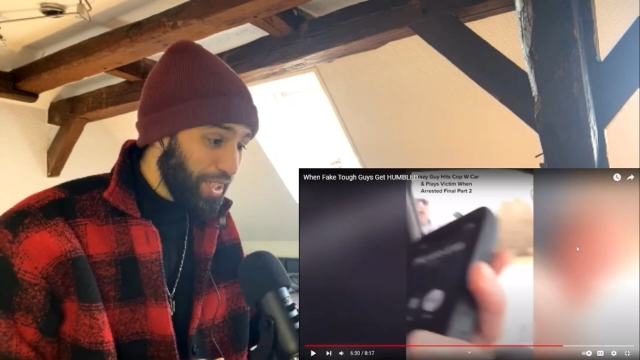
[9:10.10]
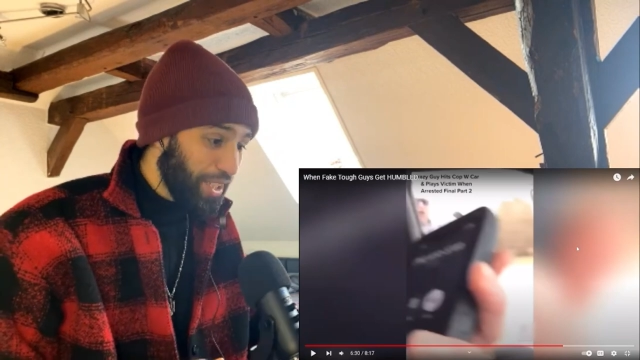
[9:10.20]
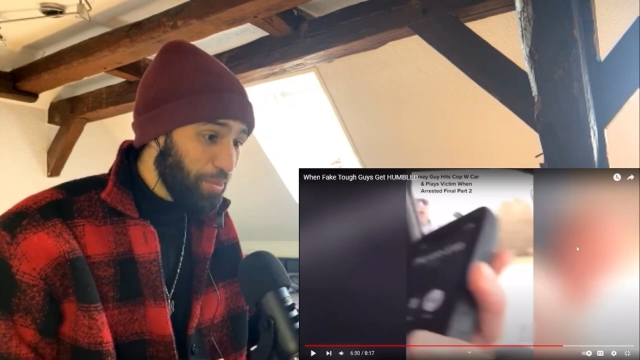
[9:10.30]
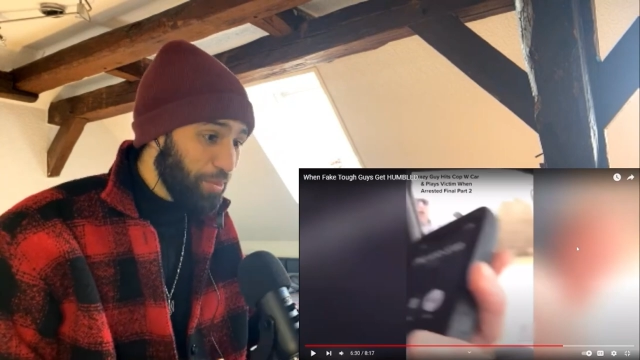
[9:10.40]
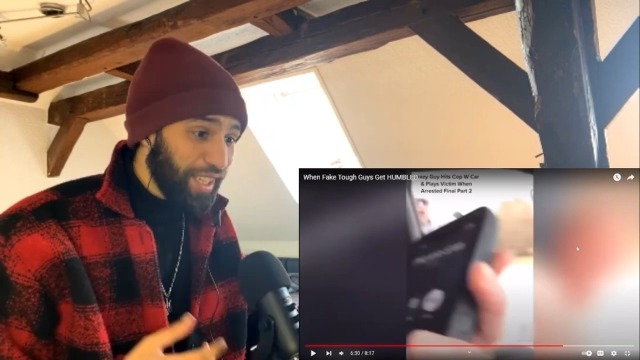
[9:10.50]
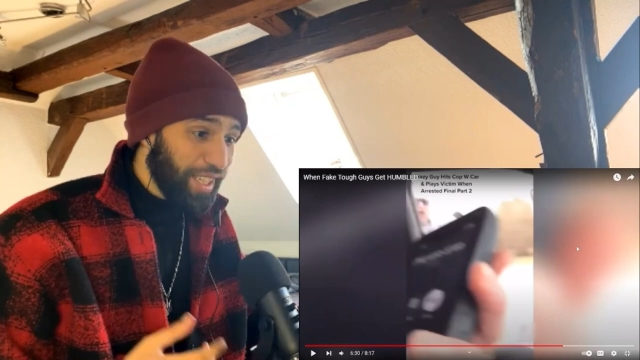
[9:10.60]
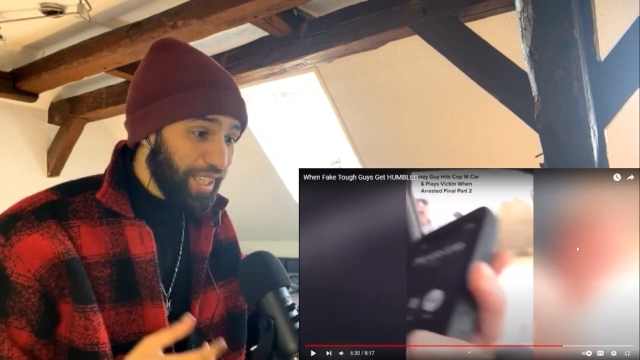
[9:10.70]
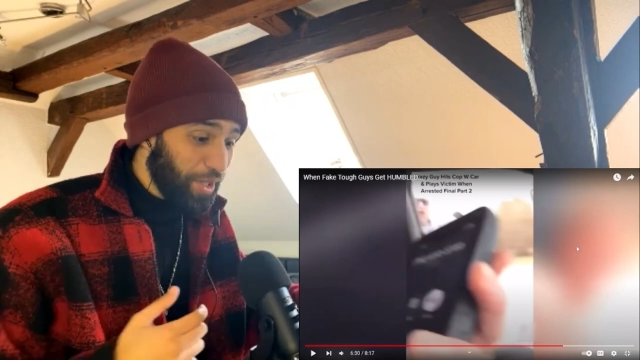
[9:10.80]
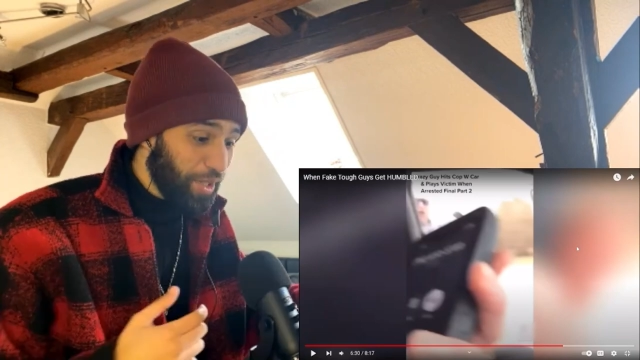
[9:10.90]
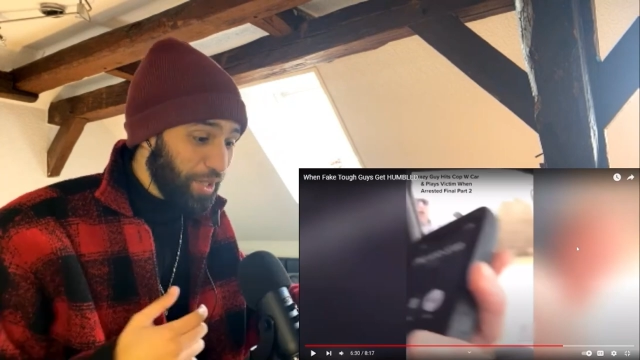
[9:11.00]
then when they
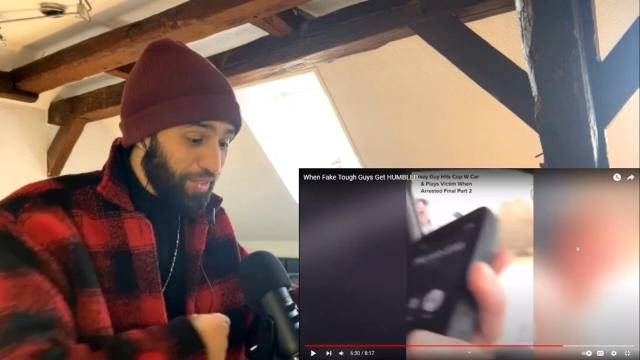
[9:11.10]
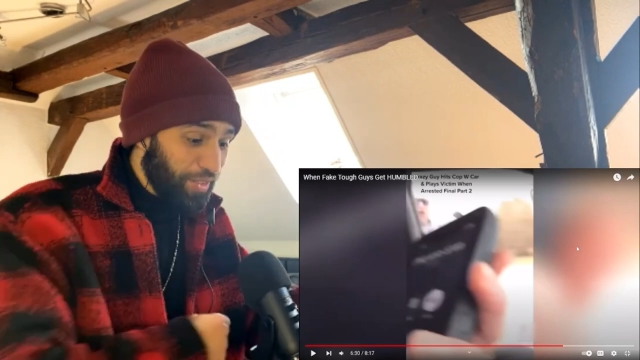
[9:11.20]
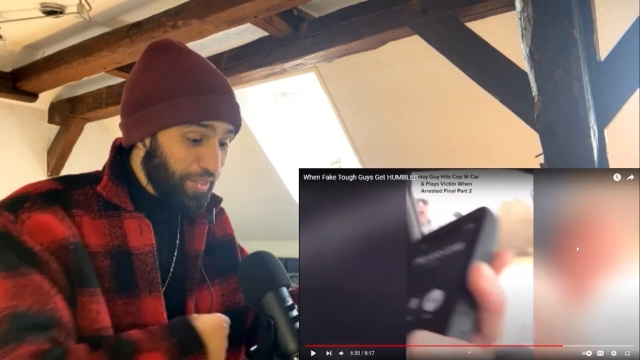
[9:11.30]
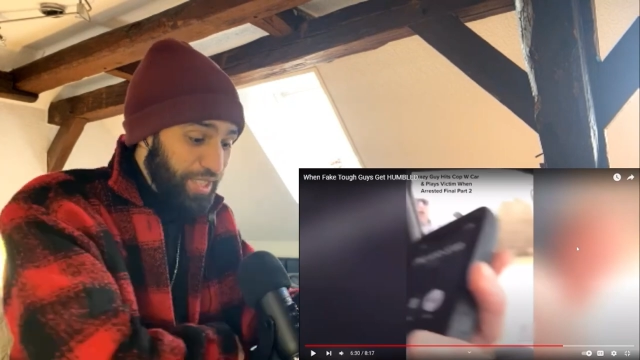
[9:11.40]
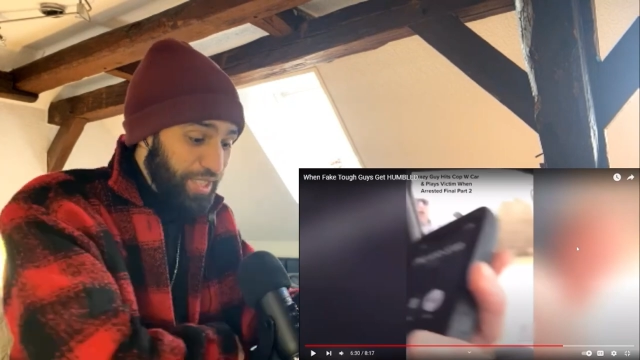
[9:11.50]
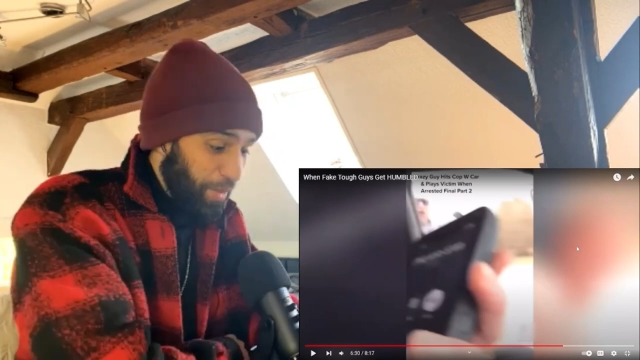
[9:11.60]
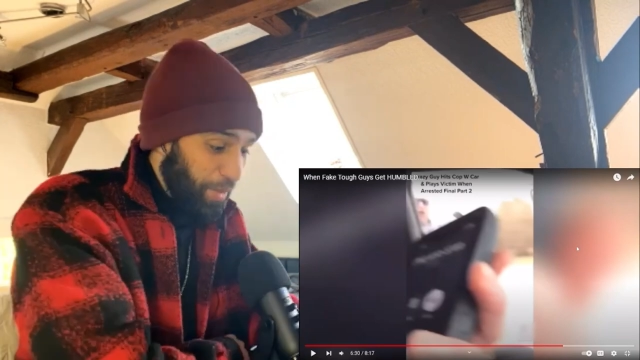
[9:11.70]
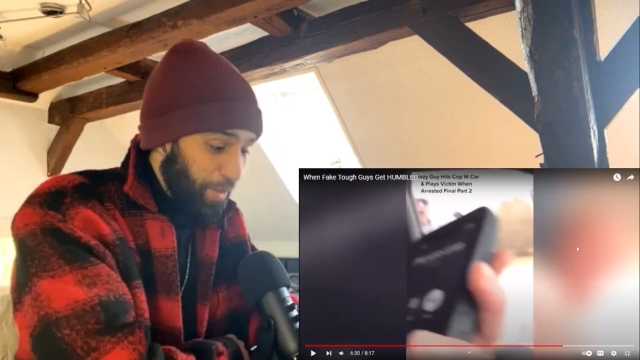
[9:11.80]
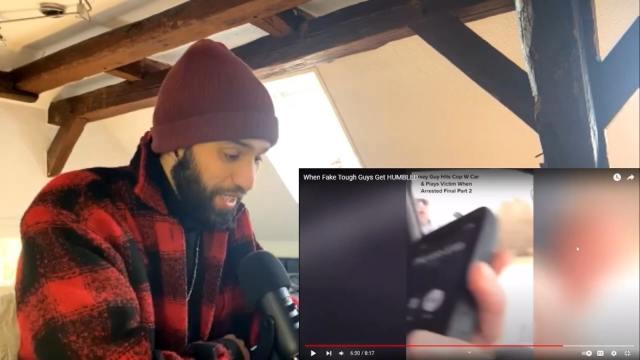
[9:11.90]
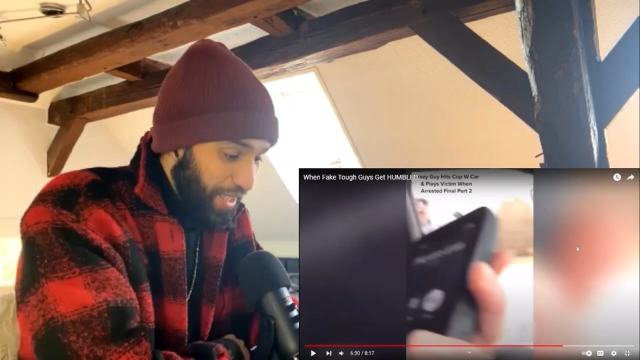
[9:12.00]
when they face them
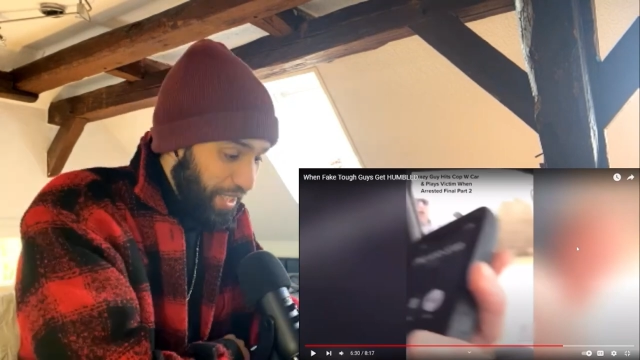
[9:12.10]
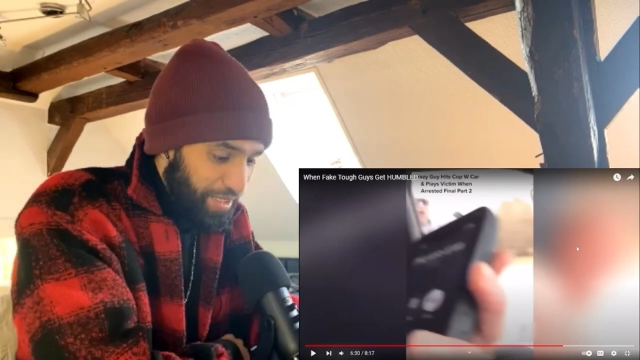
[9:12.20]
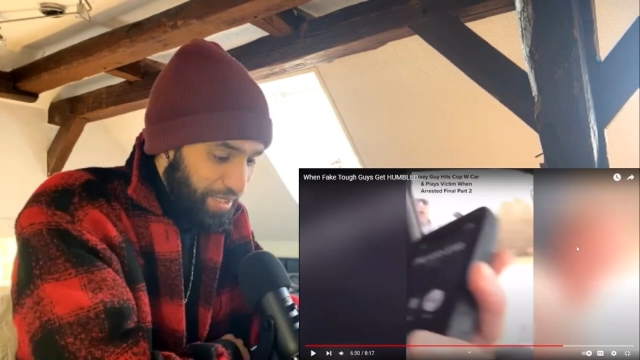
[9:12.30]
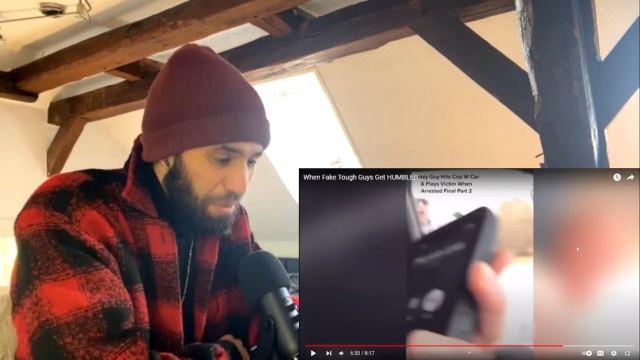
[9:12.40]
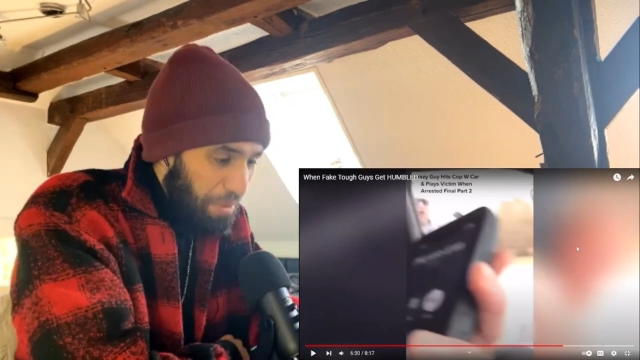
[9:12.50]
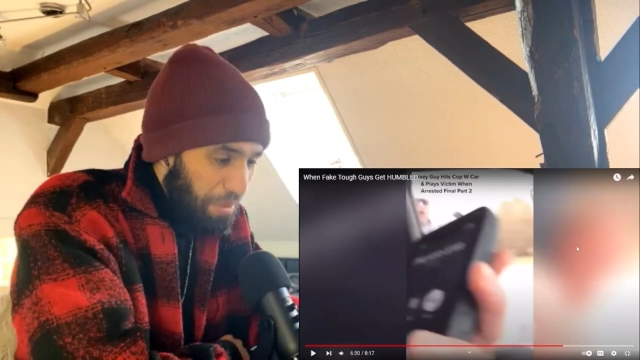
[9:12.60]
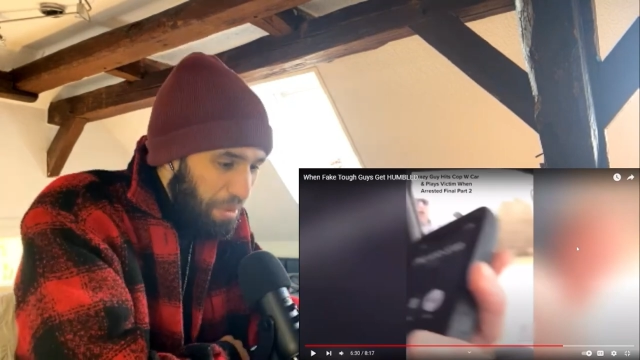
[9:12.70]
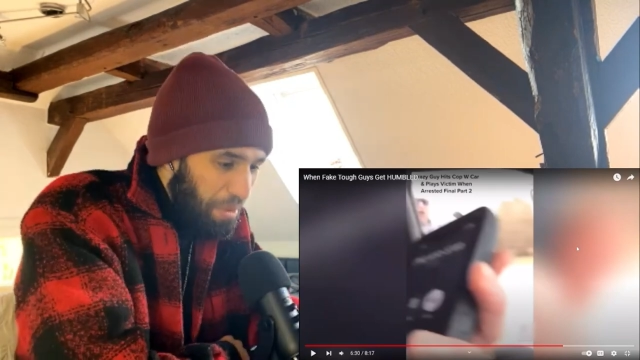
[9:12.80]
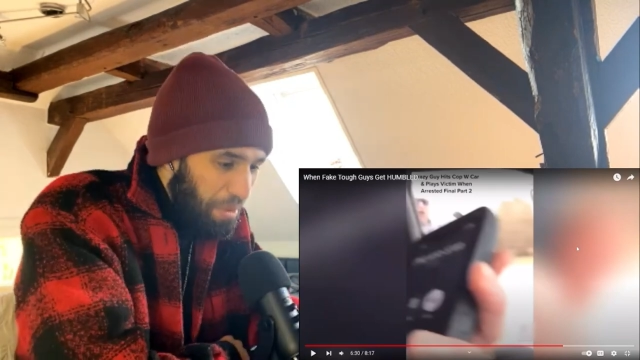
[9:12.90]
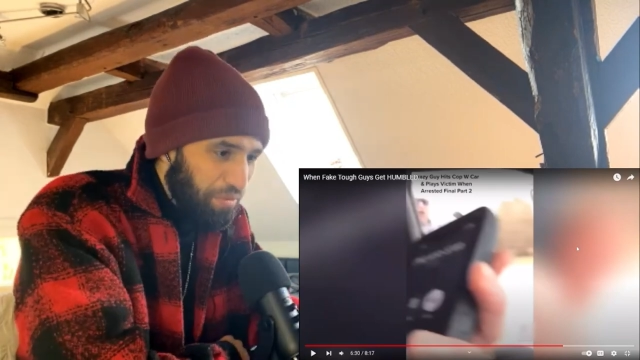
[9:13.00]
like this they go
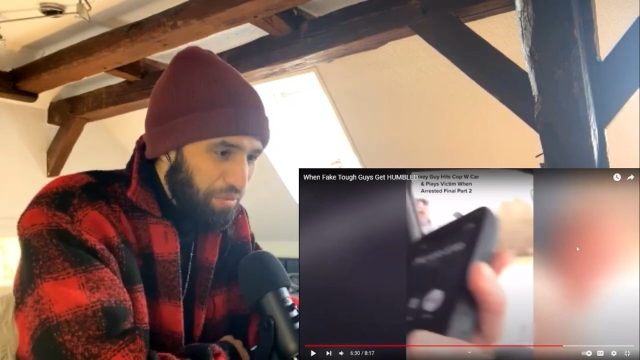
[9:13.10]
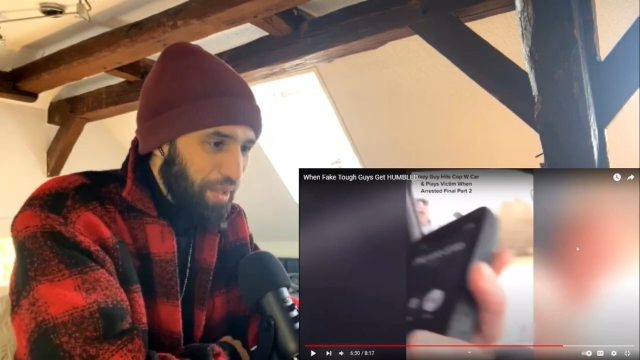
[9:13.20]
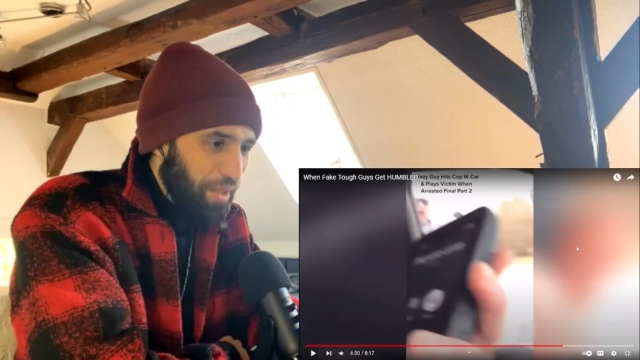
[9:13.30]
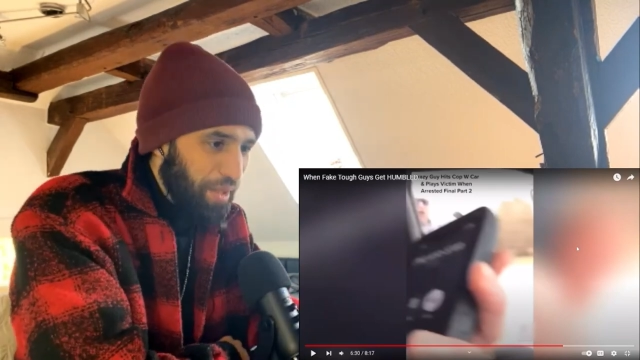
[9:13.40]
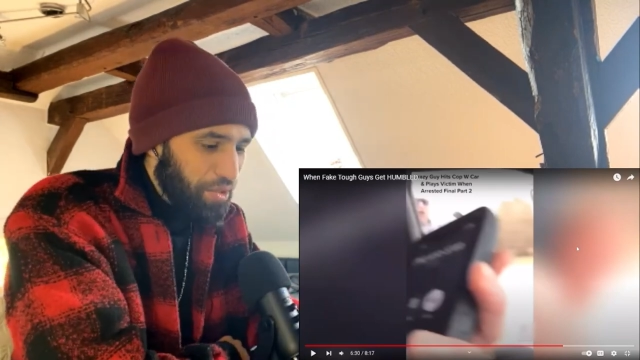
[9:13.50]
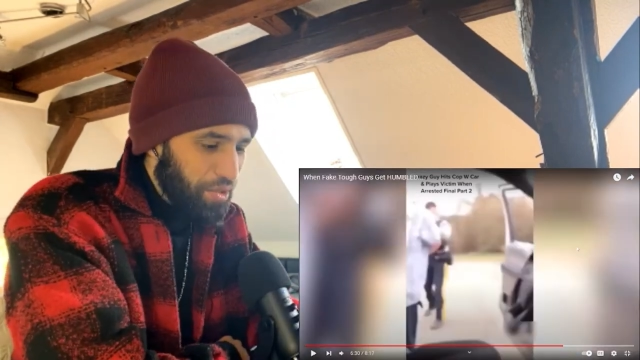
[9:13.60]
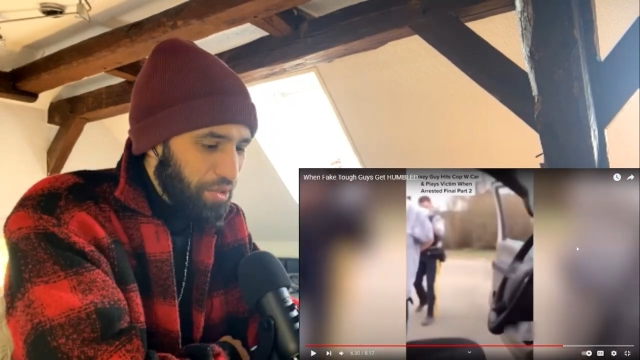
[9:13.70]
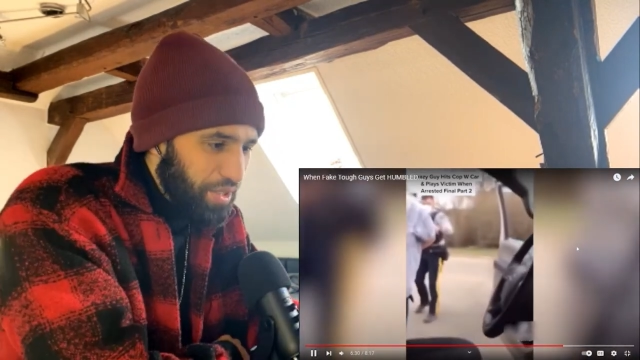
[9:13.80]
you fucking pussies